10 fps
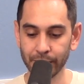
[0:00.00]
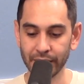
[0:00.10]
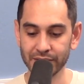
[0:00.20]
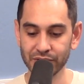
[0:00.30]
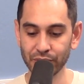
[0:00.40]

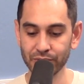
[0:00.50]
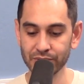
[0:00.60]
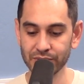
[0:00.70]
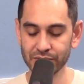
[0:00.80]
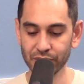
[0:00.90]
As
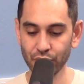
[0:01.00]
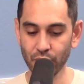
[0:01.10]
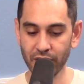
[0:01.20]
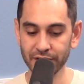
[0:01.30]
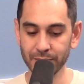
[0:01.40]
those
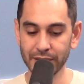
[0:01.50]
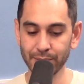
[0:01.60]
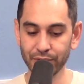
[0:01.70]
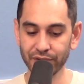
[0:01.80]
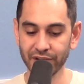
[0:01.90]
who are the
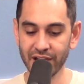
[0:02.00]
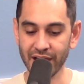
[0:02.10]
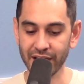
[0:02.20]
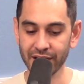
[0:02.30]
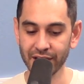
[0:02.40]
people of
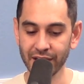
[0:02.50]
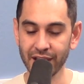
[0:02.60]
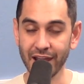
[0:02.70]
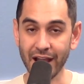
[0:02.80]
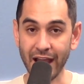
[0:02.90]
God,
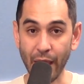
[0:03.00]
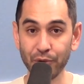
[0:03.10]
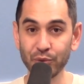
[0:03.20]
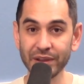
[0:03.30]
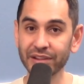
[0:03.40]
how
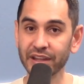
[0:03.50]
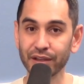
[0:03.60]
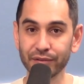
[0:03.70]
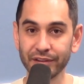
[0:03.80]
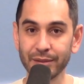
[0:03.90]
do we
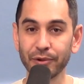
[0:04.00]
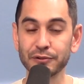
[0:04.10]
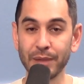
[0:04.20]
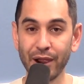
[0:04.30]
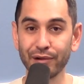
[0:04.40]
live in the
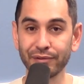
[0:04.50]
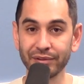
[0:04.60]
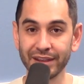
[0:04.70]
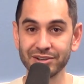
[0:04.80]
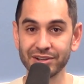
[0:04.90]
most powerful
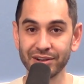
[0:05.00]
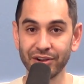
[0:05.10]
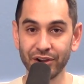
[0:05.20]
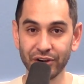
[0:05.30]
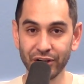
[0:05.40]
nation
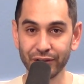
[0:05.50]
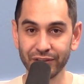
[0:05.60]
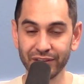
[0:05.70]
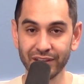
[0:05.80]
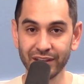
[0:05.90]
on
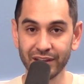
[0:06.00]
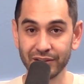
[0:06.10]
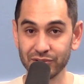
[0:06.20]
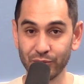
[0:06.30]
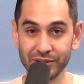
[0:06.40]
earth?
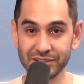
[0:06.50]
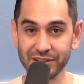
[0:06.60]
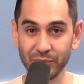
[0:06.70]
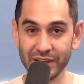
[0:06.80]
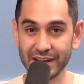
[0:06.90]
That's a question
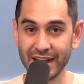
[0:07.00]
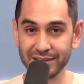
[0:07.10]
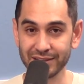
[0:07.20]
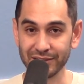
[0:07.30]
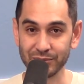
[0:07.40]
that we can
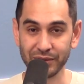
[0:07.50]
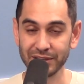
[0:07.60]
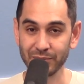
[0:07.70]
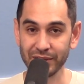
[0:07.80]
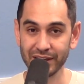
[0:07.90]
ask in
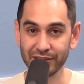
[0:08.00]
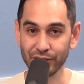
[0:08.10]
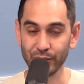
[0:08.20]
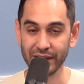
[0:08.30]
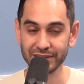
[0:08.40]
2020 in the
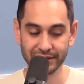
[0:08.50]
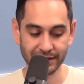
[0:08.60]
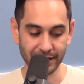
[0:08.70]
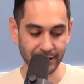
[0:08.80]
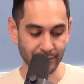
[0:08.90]
U.S.,
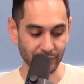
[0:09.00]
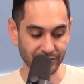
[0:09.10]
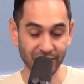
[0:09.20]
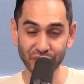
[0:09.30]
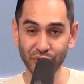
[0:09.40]
but
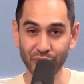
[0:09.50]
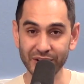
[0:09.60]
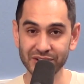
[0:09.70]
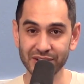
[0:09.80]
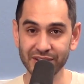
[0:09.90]
it's also a
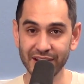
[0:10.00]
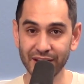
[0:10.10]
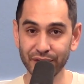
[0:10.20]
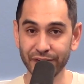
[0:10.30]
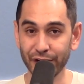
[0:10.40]
question
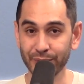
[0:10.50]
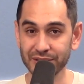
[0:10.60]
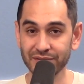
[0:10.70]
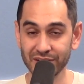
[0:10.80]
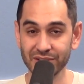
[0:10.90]
that the
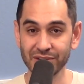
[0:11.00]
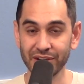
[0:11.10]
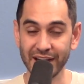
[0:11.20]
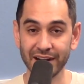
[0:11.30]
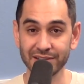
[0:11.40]
followers of Jesus
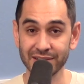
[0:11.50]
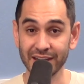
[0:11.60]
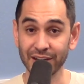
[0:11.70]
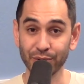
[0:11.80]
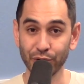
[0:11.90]
could
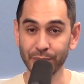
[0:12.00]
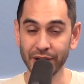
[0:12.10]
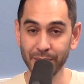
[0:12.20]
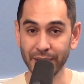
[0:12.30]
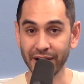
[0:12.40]
ask in the Roman
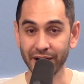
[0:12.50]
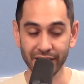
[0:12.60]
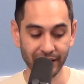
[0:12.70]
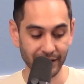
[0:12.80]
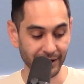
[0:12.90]
Empire.
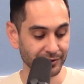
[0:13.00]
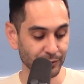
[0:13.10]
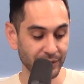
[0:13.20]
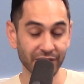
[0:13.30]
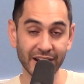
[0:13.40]
And so
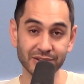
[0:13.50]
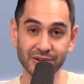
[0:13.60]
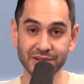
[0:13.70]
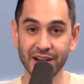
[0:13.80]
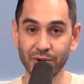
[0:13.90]
Peter
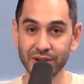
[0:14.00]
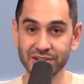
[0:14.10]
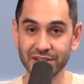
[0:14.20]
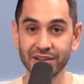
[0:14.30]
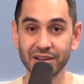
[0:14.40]
answers that
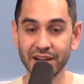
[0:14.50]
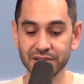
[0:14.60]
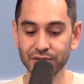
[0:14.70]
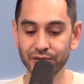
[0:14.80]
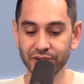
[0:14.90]
question in the
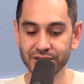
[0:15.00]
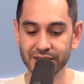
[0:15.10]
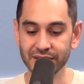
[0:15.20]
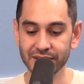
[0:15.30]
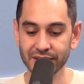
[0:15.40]
next few
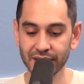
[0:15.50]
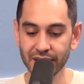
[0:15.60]
verses.